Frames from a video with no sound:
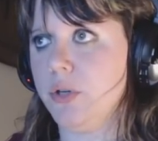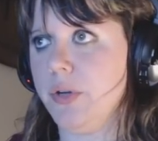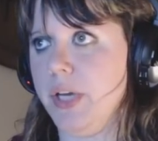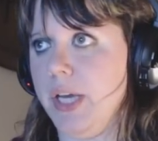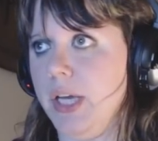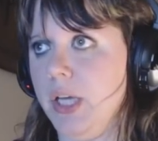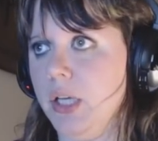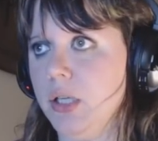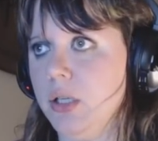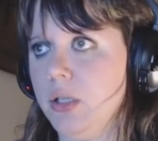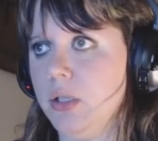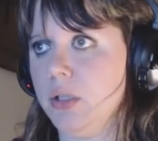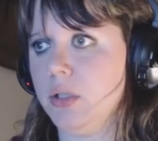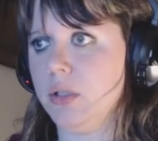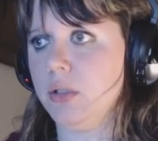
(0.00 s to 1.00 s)
Okay.
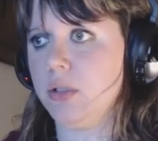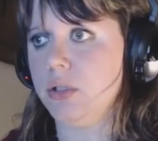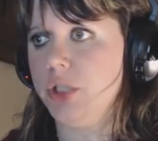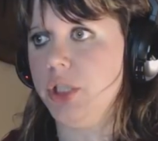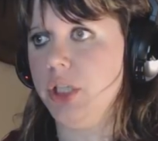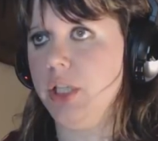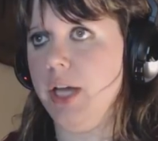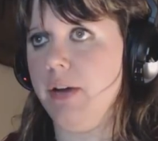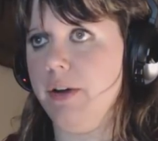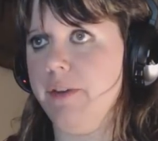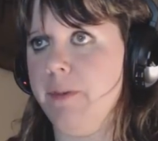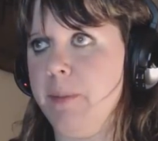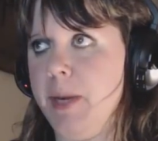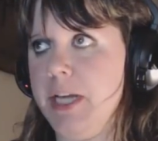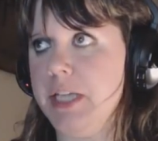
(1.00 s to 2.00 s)
Chill out,
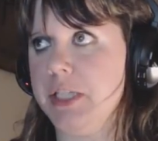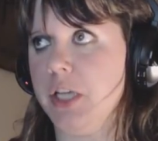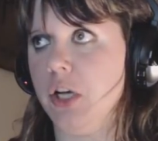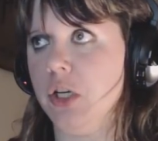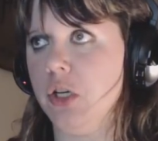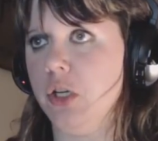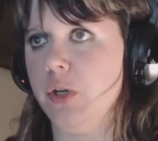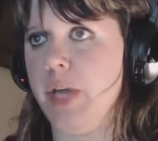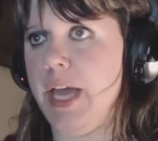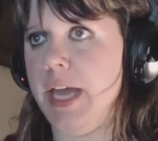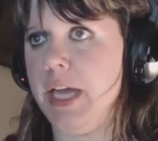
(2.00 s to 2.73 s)
everybody. It's all